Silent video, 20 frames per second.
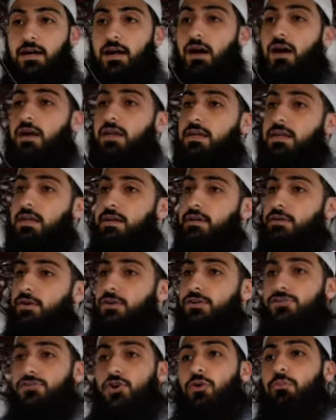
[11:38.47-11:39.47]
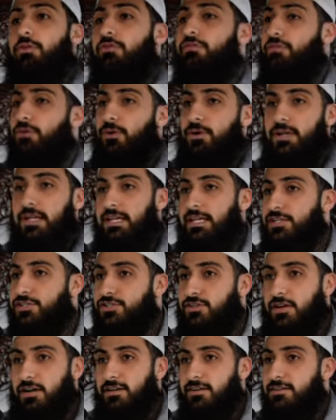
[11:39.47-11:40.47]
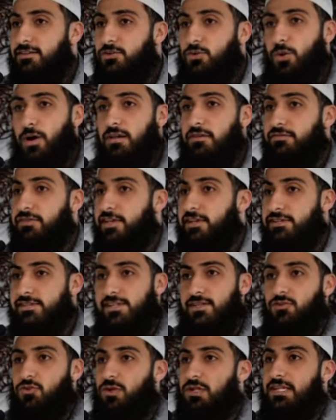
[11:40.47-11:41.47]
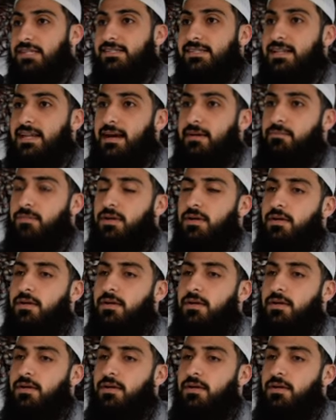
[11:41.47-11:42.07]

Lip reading: A year or so before Al-Hijrah, 12 years into Islam.